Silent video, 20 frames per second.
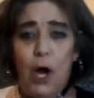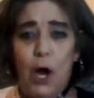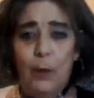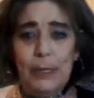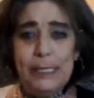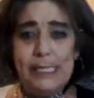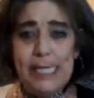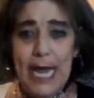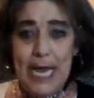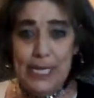
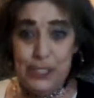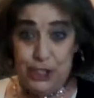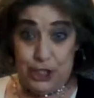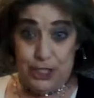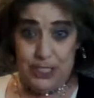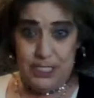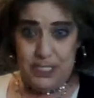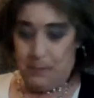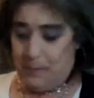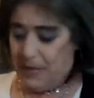
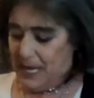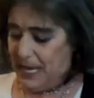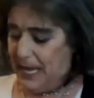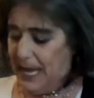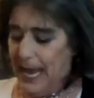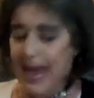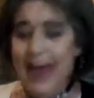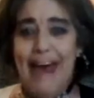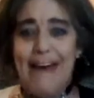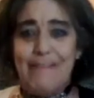attention to
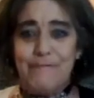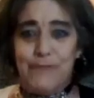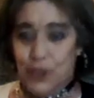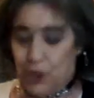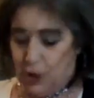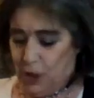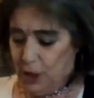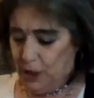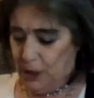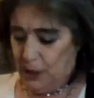me,
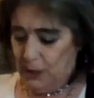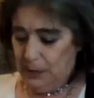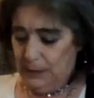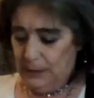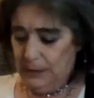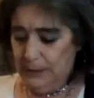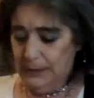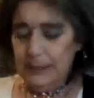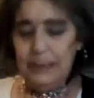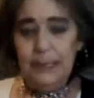ever.
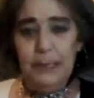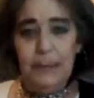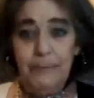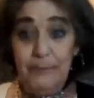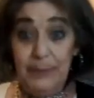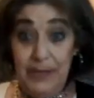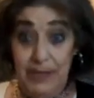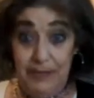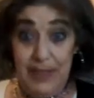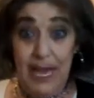
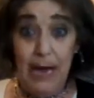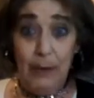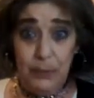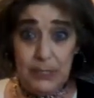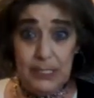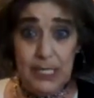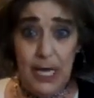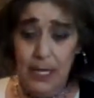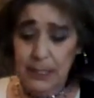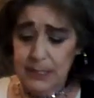If that
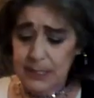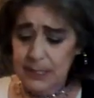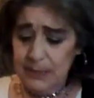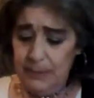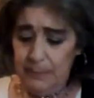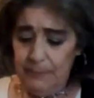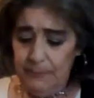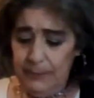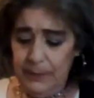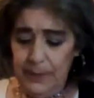was
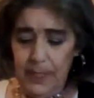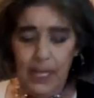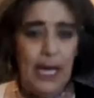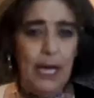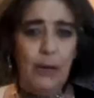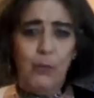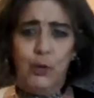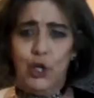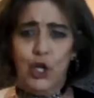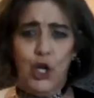us,
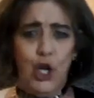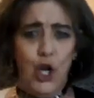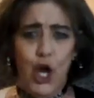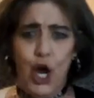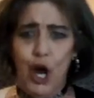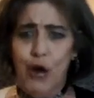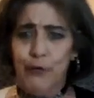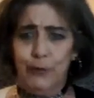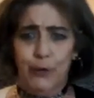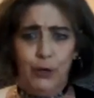he would have
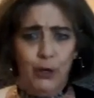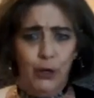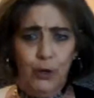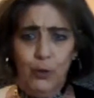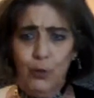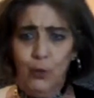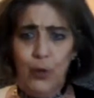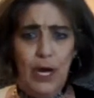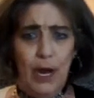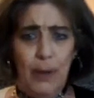never
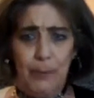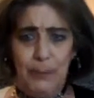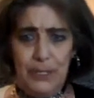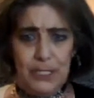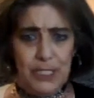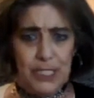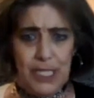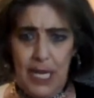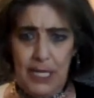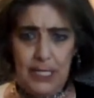went up
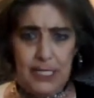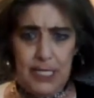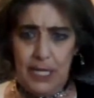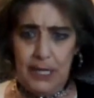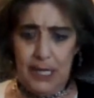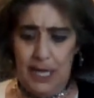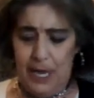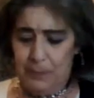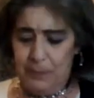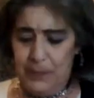and
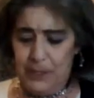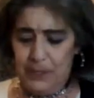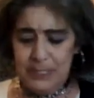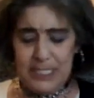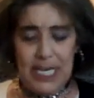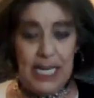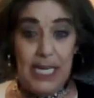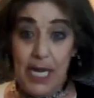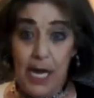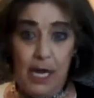did that,
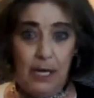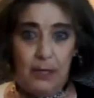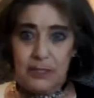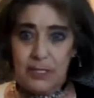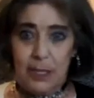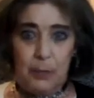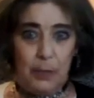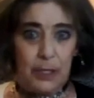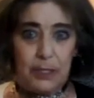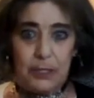because he
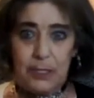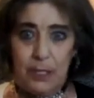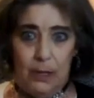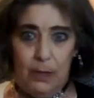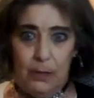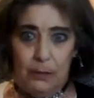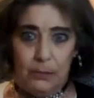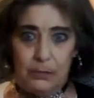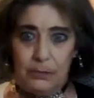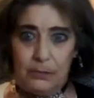knows. I'm like,
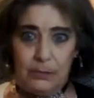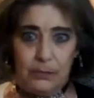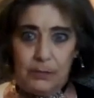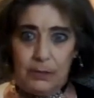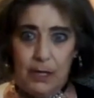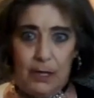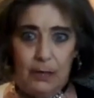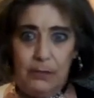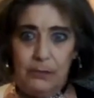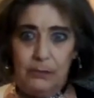don't.
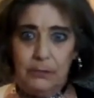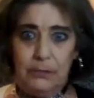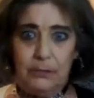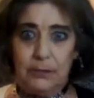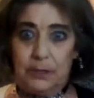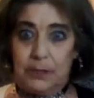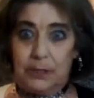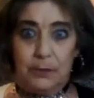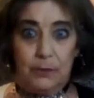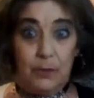
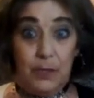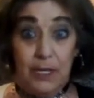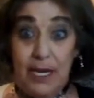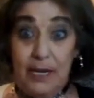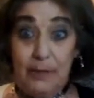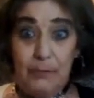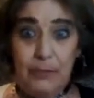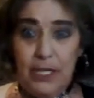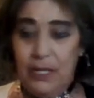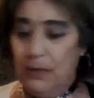I don't want
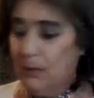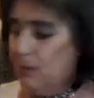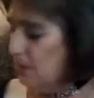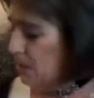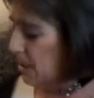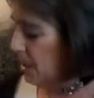anybody looking